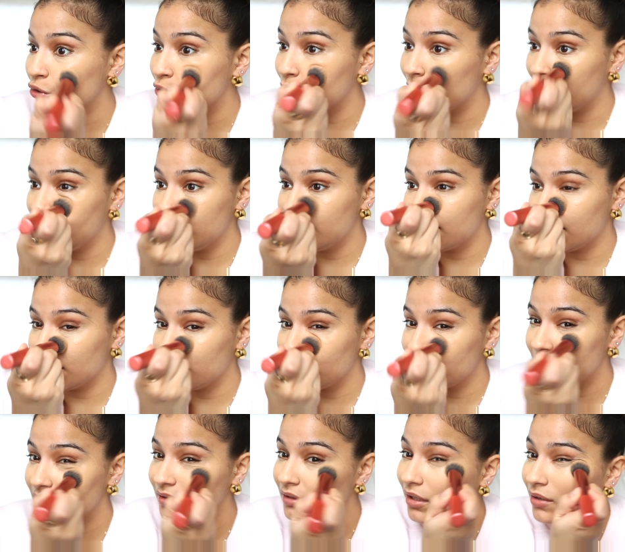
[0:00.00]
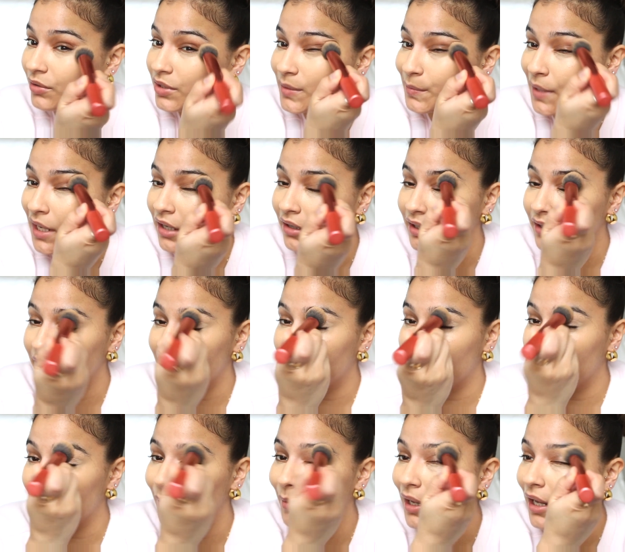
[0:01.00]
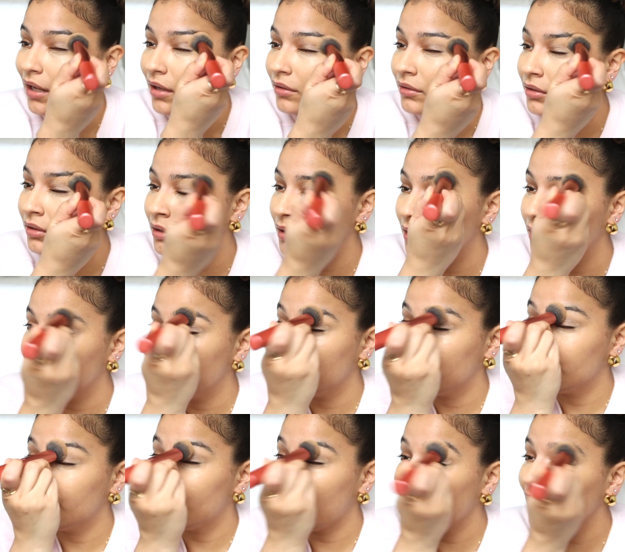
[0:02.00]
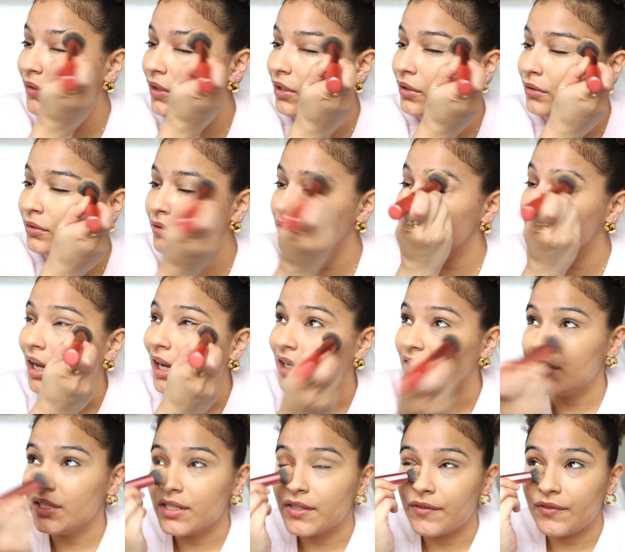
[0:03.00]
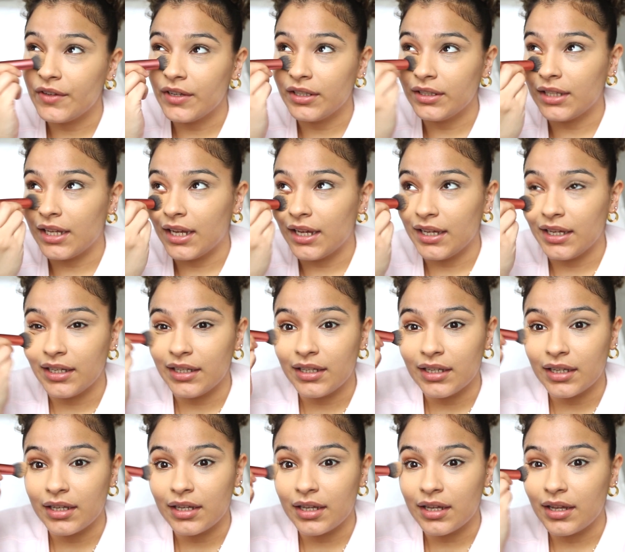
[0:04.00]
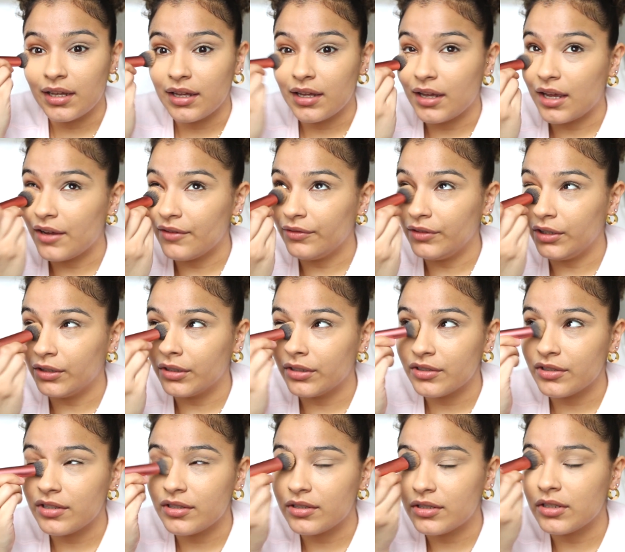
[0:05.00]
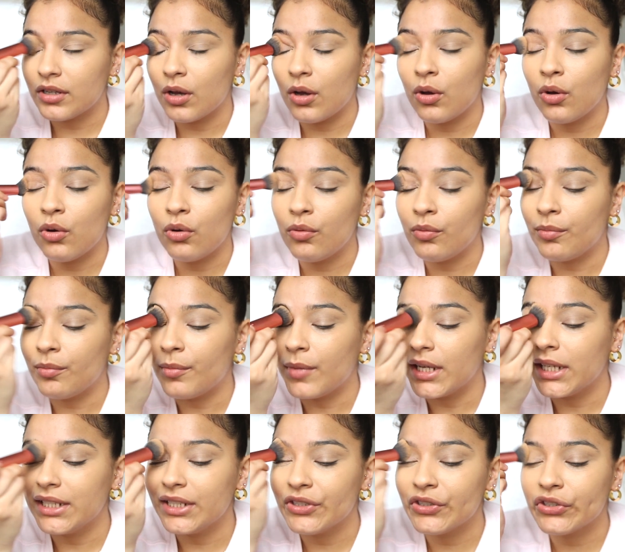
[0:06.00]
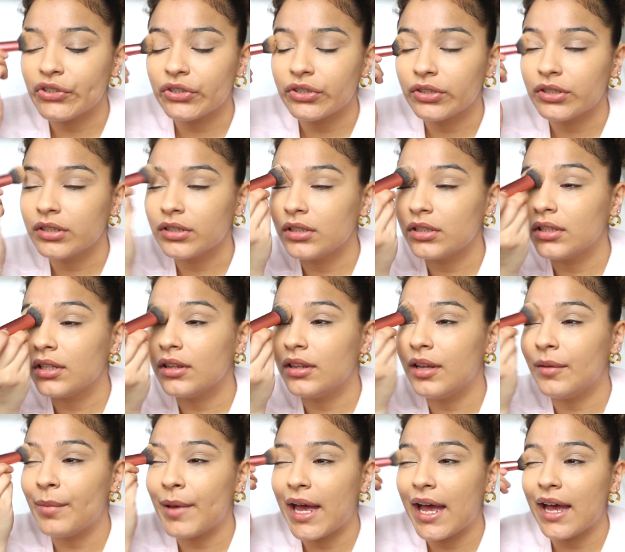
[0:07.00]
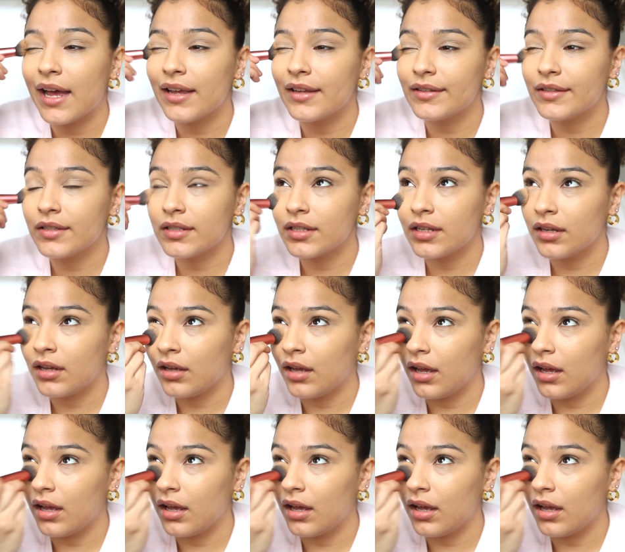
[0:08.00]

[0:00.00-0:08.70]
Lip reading: 26. I was married for about 5 years. I just feel like I've learned so much the past